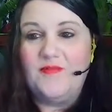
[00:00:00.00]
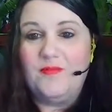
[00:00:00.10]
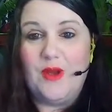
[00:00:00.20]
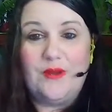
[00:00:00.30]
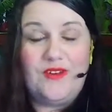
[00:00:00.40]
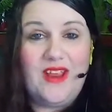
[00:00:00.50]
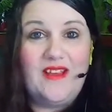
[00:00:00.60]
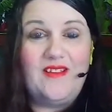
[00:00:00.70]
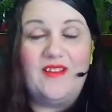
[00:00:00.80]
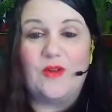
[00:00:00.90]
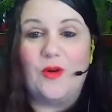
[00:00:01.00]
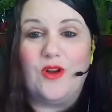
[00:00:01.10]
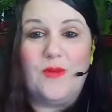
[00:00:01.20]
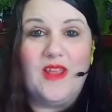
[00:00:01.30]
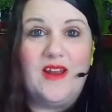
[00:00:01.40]
Most days it's
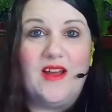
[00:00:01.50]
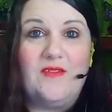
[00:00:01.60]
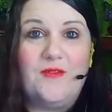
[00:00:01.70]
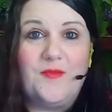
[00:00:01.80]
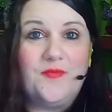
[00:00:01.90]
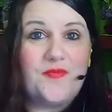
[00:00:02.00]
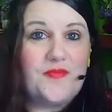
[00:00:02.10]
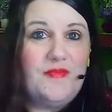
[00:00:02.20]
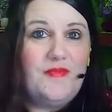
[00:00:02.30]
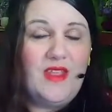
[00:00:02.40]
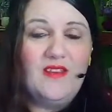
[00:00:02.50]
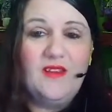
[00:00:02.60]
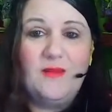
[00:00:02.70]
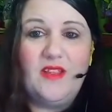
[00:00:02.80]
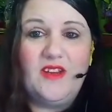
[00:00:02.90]
going to be enough
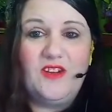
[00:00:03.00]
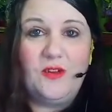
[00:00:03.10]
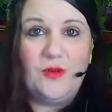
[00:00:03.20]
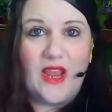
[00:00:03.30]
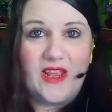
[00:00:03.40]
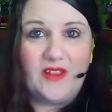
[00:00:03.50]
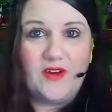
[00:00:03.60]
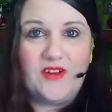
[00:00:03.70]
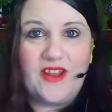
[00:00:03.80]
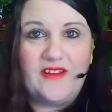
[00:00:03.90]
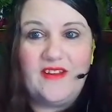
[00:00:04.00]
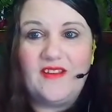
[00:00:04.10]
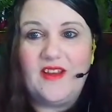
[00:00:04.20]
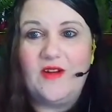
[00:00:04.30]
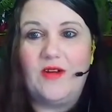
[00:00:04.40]
simply to hail your
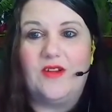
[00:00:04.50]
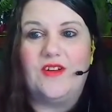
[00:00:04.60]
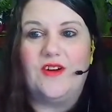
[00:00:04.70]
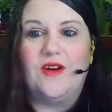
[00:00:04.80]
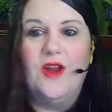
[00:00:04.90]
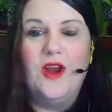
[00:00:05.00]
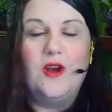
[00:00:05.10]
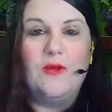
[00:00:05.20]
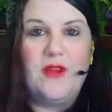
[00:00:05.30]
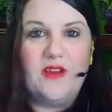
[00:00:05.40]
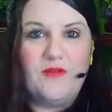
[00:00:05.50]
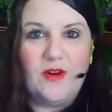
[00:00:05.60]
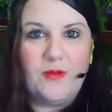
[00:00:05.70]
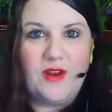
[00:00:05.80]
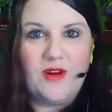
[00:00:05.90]
deities at your altar,
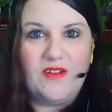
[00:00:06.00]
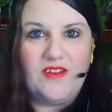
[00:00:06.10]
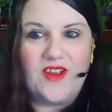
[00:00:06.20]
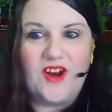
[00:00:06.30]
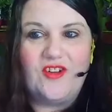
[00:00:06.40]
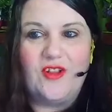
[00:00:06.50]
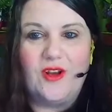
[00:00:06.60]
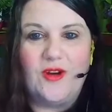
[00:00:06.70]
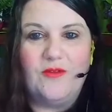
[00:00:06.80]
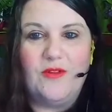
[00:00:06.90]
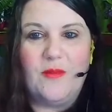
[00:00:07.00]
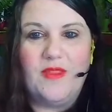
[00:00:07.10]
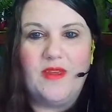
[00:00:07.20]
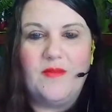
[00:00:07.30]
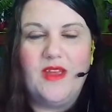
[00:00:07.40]
reaffirm your desire to learn from
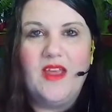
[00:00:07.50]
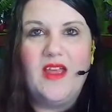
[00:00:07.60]
them,